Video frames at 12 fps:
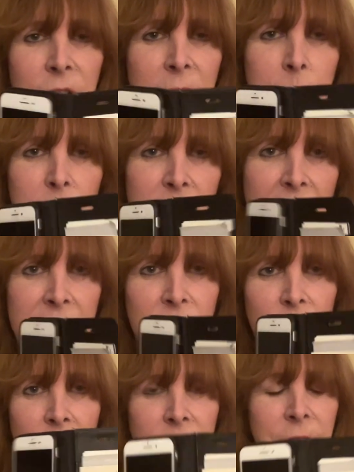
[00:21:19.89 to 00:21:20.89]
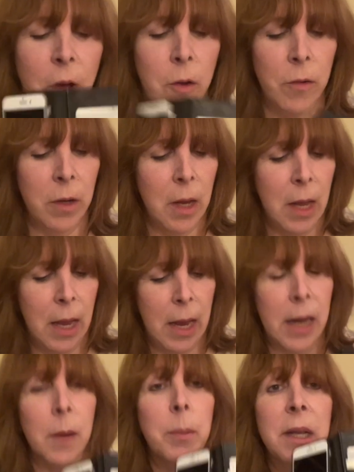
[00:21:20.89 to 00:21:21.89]
It protects your phone
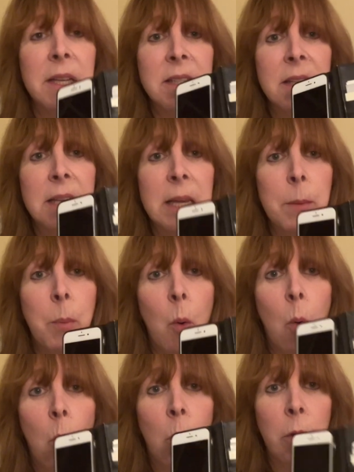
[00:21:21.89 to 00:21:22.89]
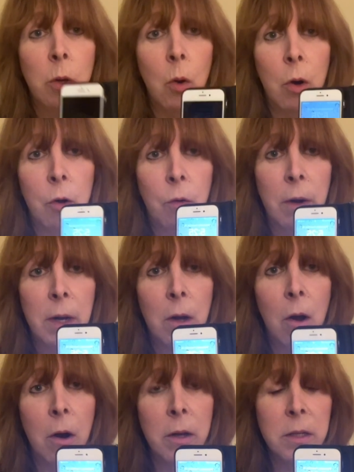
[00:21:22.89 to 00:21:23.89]
and a place to keep all your credit
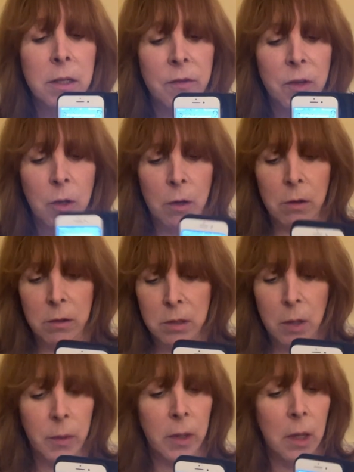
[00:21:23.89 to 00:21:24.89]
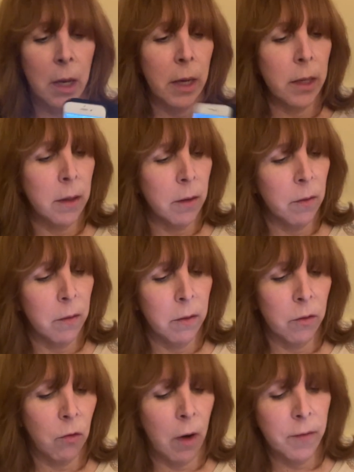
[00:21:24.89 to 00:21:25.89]
cards if you're so inclined, and
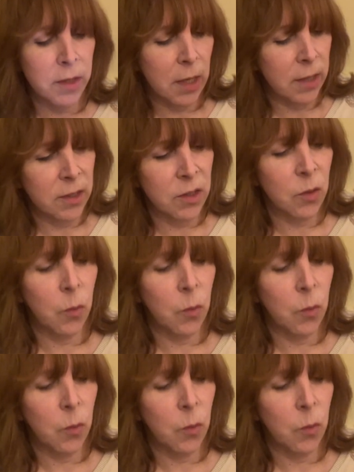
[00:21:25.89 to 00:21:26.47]
driver's license